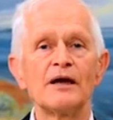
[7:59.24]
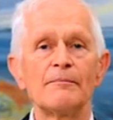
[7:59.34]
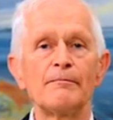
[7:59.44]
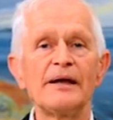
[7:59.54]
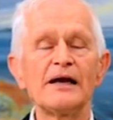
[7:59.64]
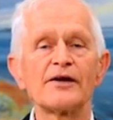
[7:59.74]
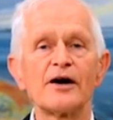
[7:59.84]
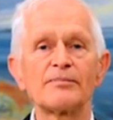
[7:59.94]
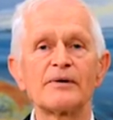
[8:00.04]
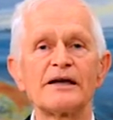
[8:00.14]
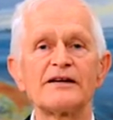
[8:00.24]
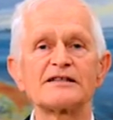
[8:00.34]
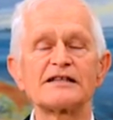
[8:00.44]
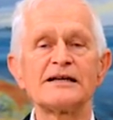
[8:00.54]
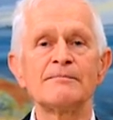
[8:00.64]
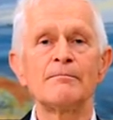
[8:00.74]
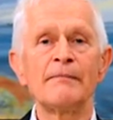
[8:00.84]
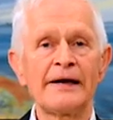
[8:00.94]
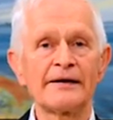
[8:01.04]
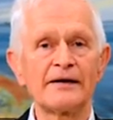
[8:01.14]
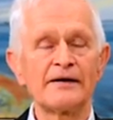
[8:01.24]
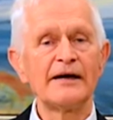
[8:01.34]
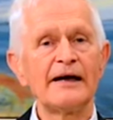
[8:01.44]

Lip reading: built up in the same manner.